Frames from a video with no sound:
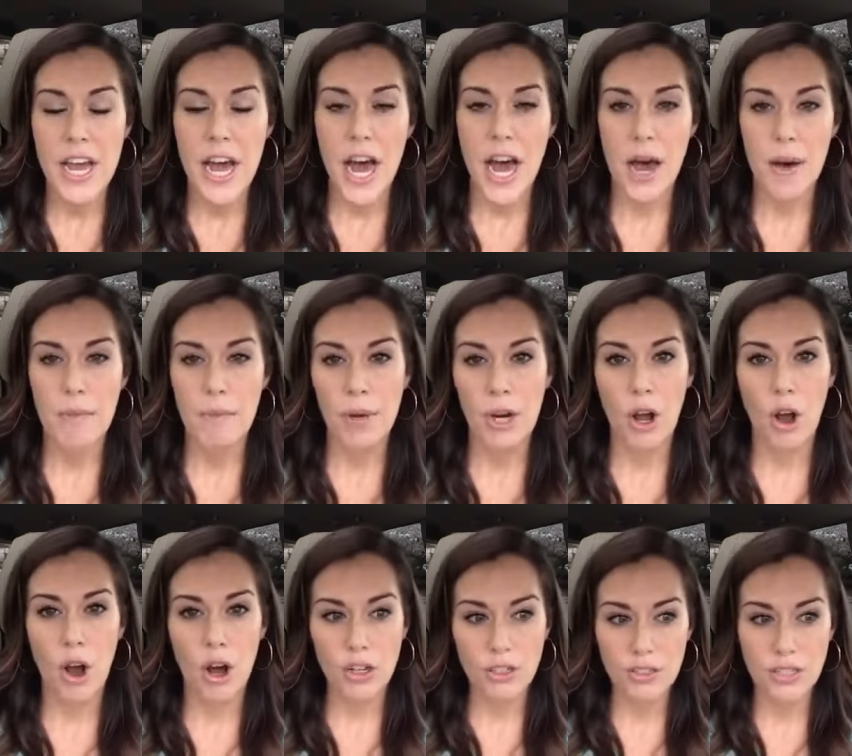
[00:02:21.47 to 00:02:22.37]
But
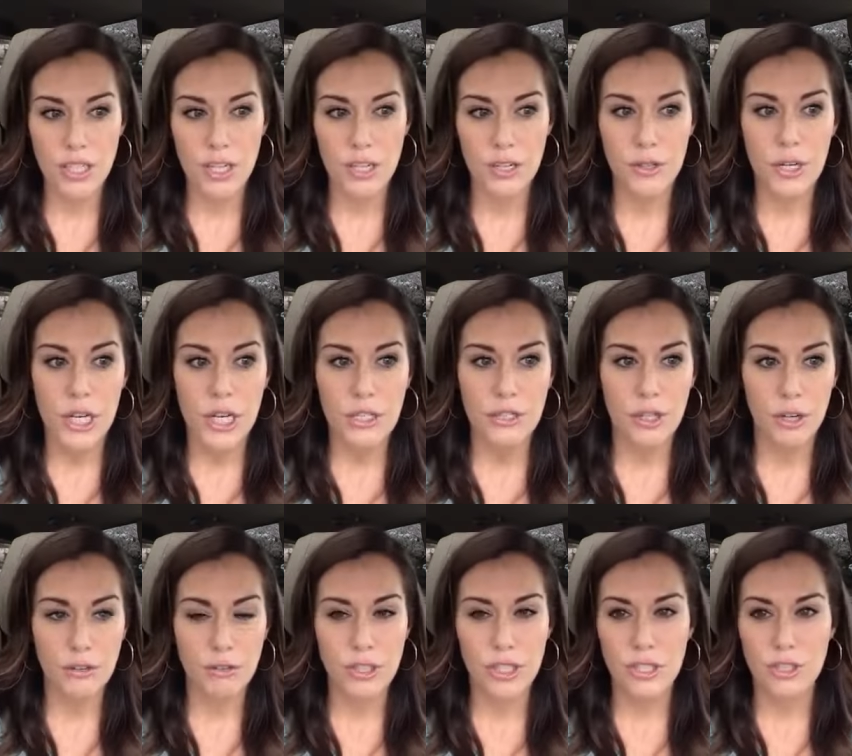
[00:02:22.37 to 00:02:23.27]
also
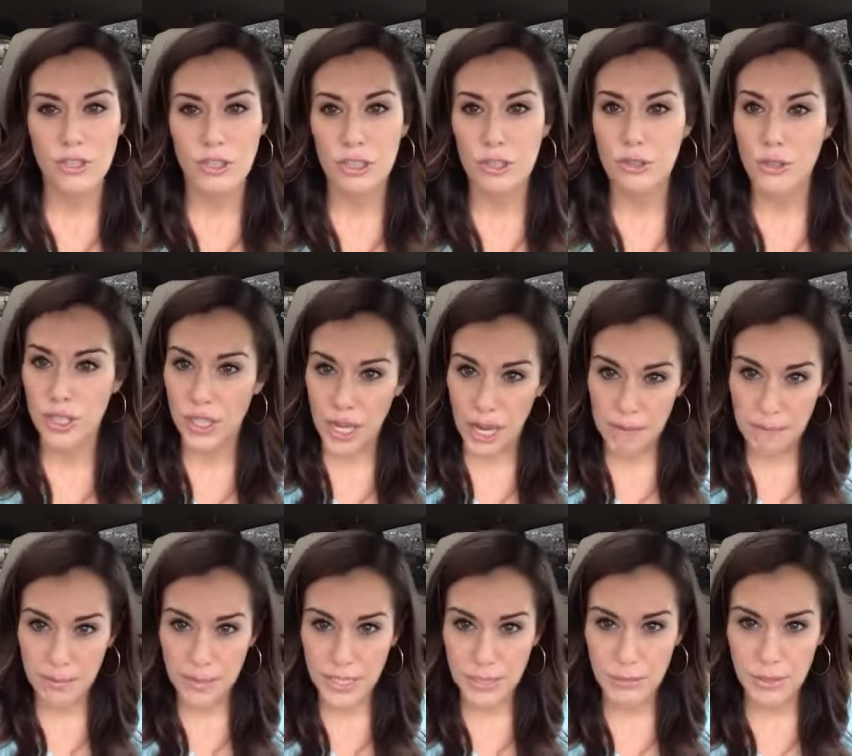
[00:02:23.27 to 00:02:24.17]
don't just choose a
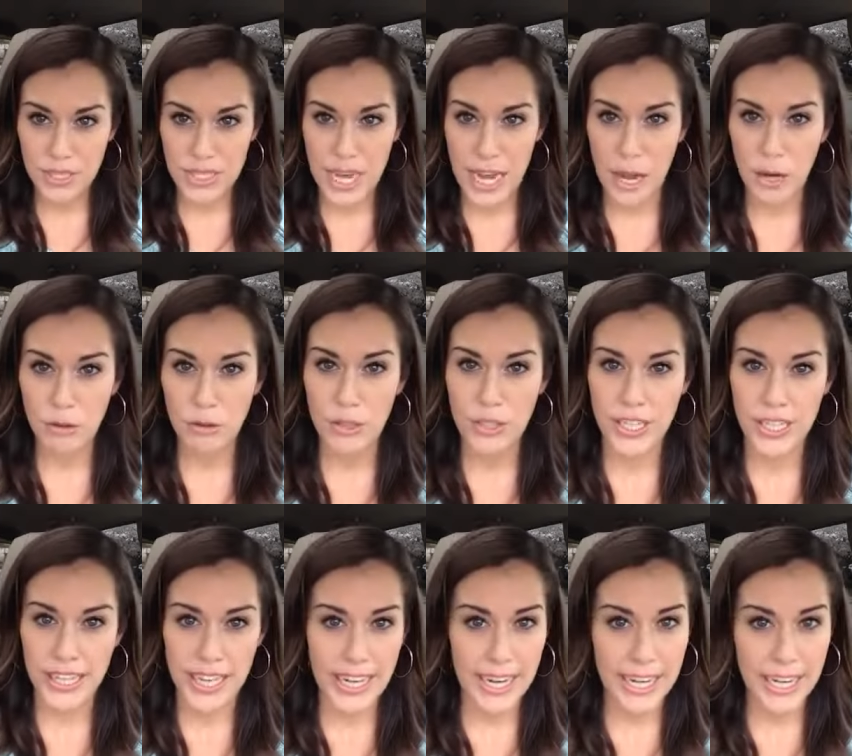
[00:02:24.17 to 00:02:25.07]
company without
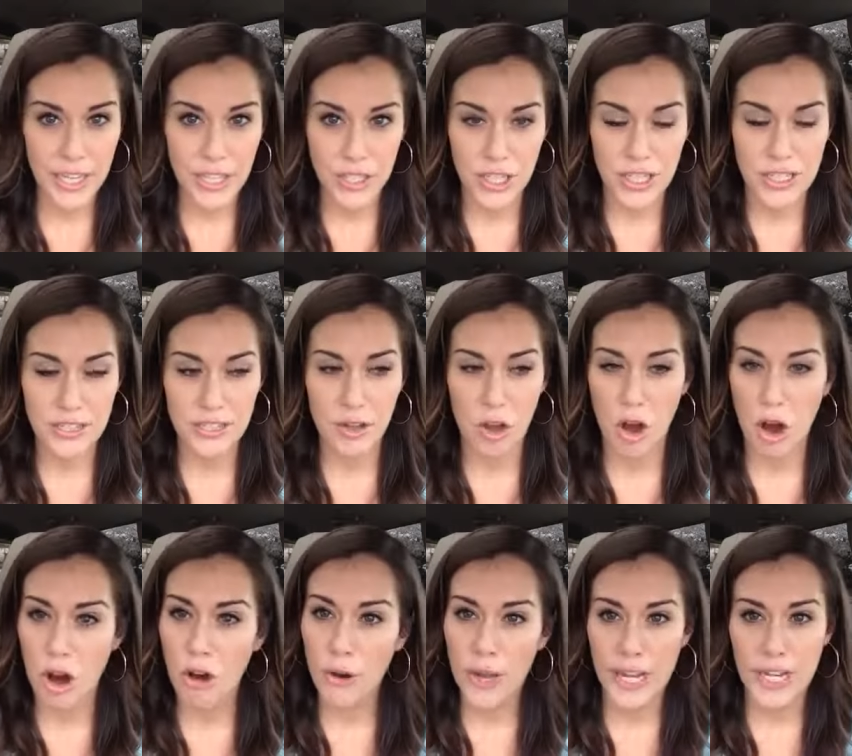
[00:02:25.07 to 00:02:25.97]
looking at agents.
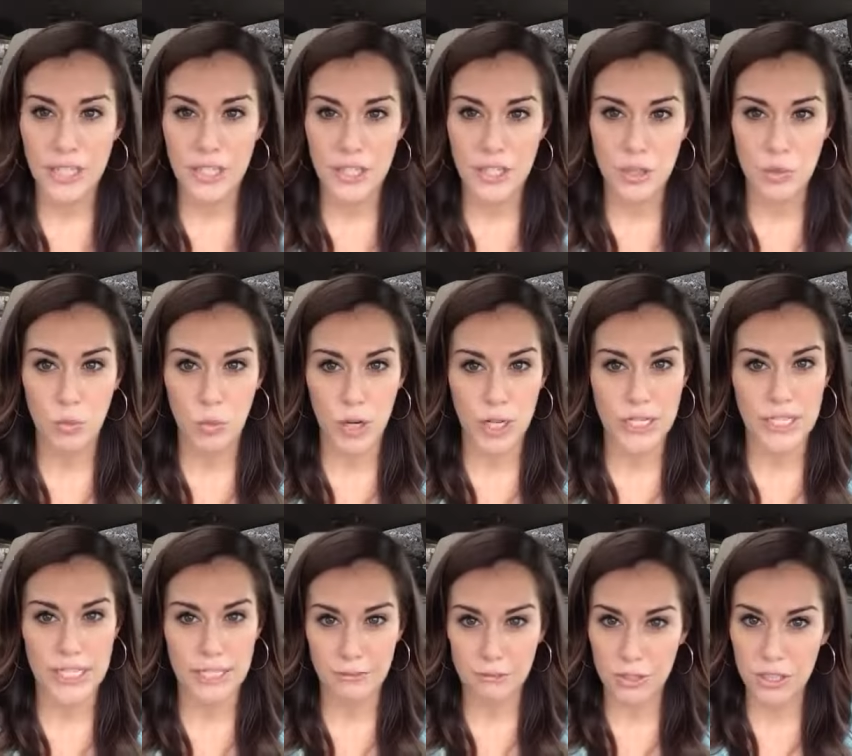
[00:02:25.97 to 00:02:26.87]
All agents work
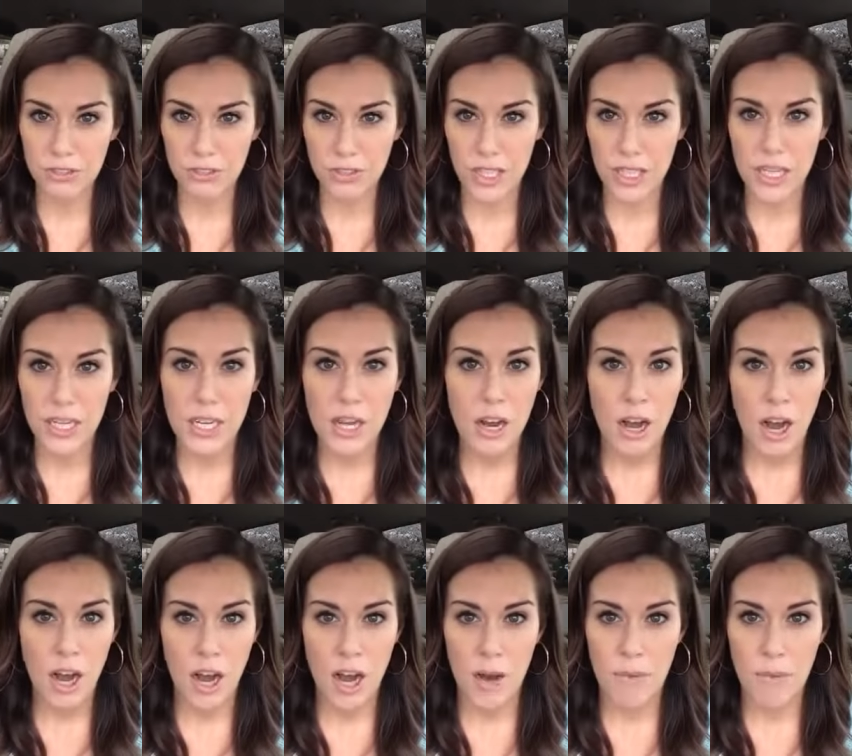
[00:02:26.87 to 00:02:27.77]
differently
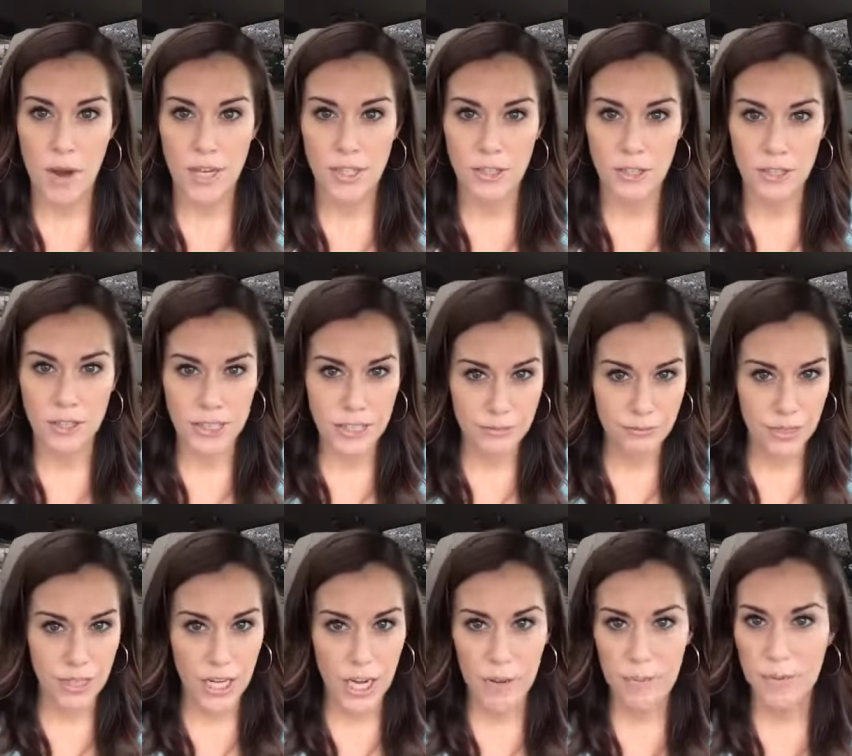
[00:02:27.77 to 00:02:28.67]
under
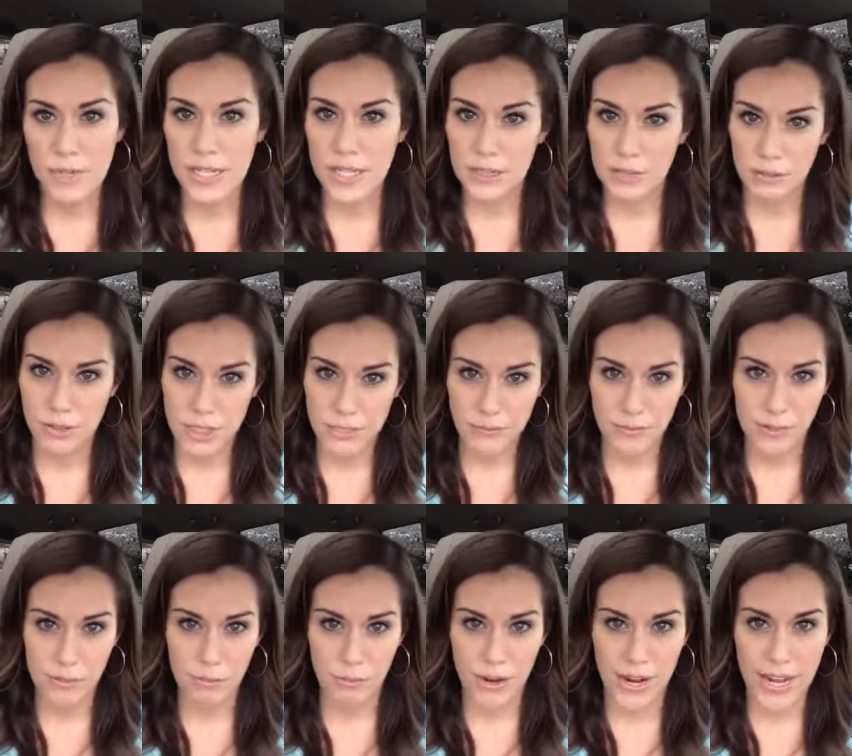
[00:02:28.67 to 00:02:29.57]
different companies or
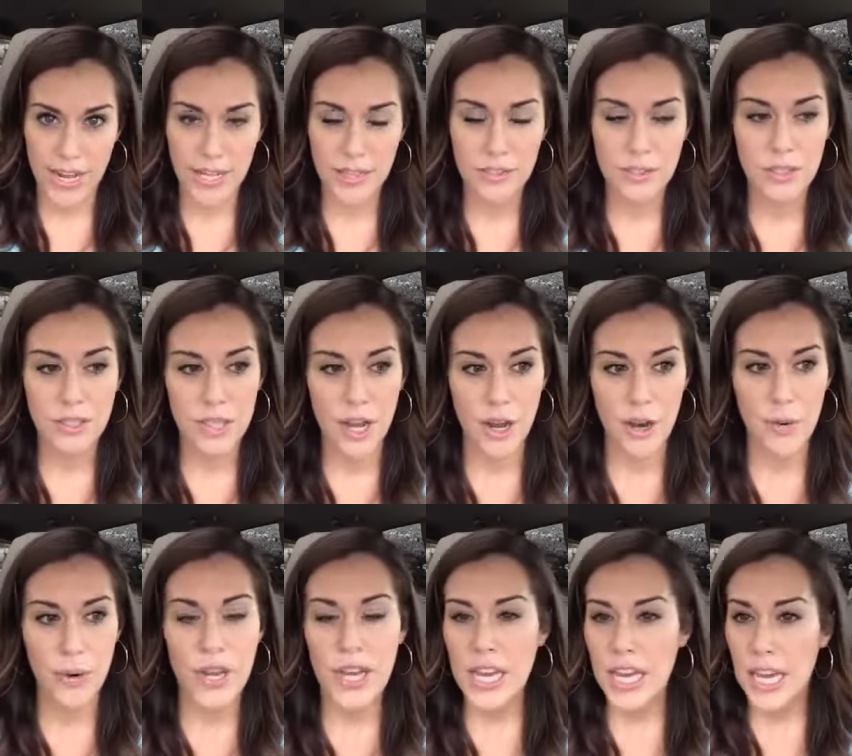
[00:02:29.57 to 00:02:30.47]
different brands.
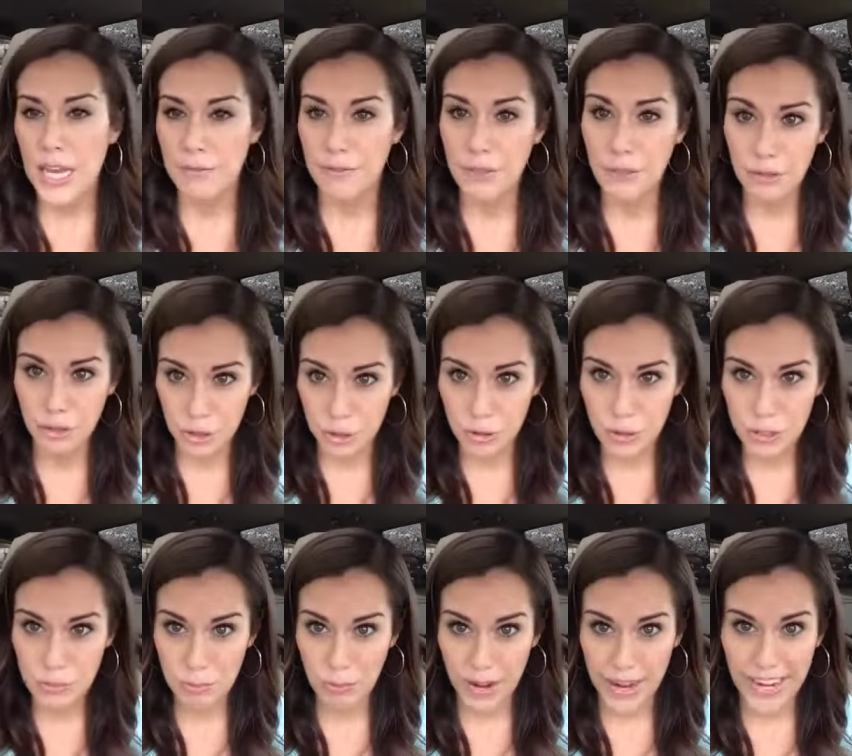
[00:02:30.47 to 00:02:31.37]
So if you choose
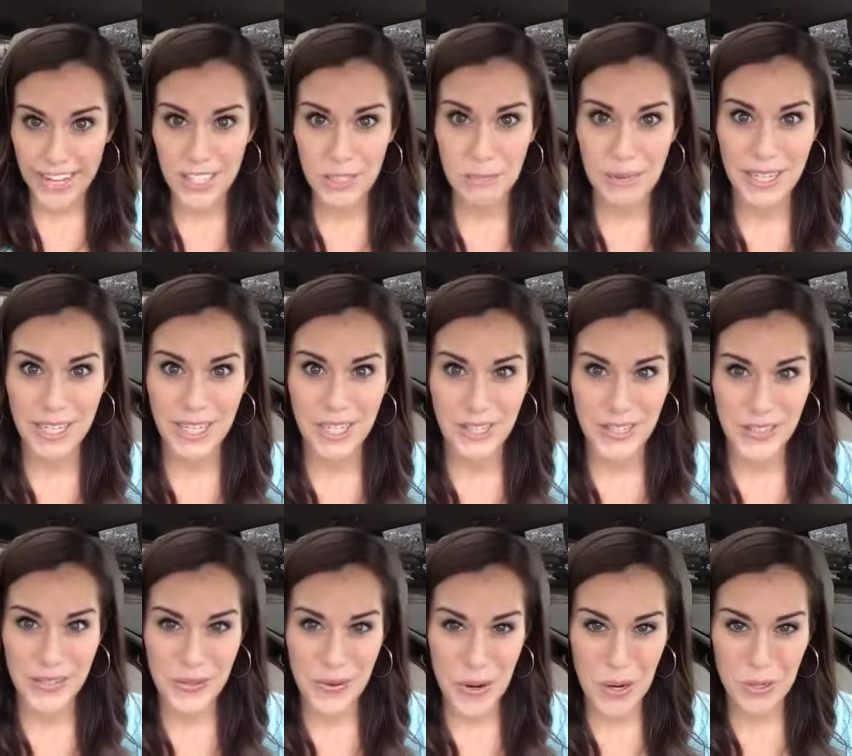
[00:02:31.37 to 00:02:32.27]
a brand, make sure
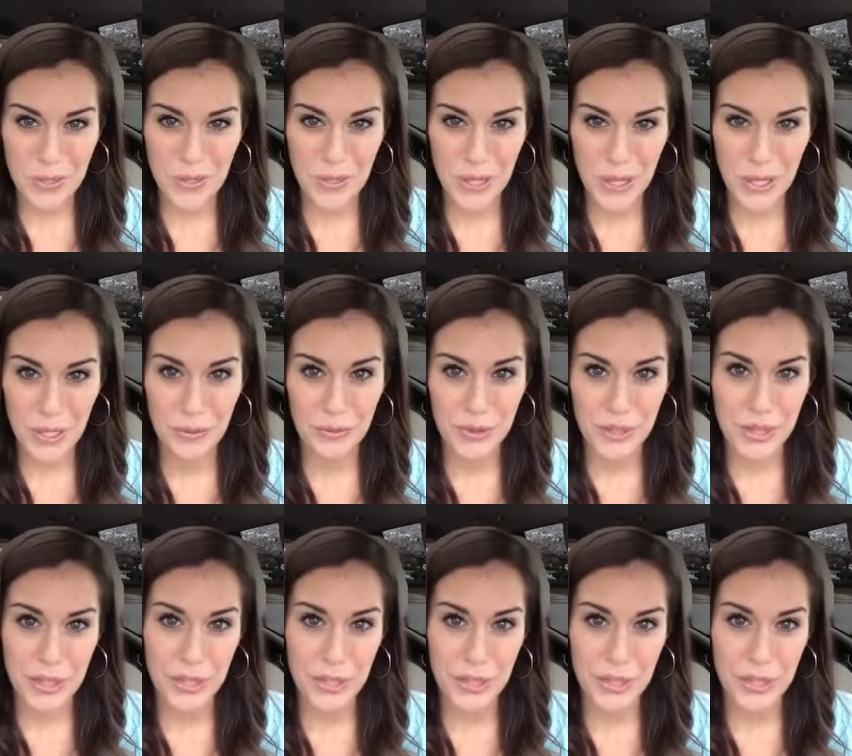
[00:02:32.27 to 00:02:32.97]
you also,